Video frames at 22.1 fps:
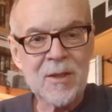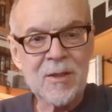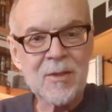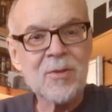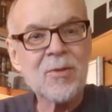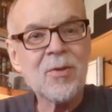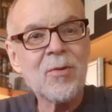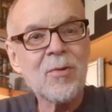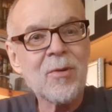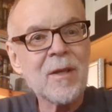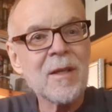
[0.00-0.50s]

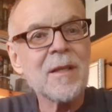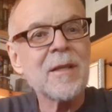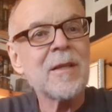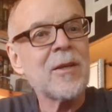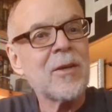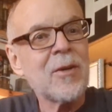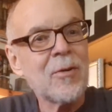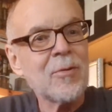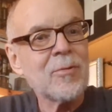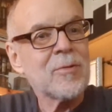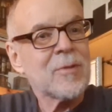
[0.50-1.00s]
tuning the
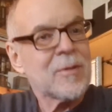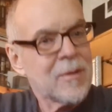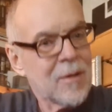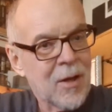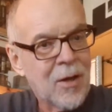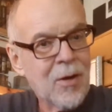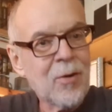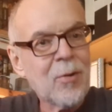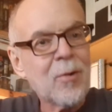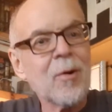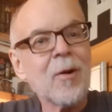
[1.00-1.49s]
notes
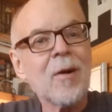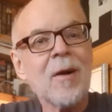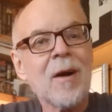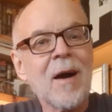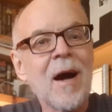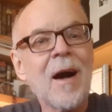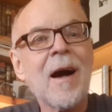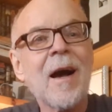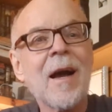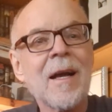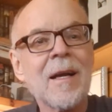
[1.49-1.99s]
low or
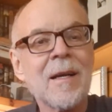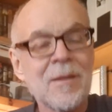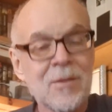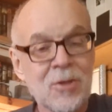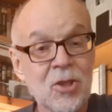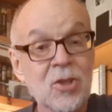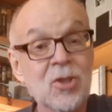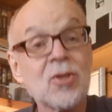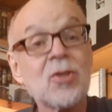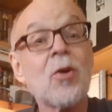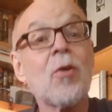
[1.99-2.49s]
high,
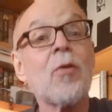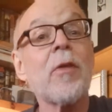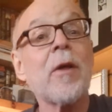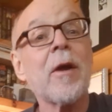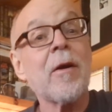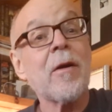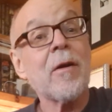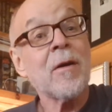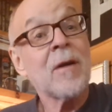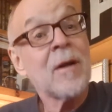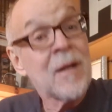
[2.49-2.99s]
just so
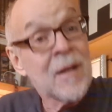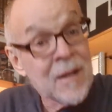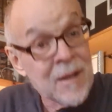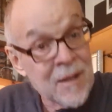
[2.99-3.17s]
they're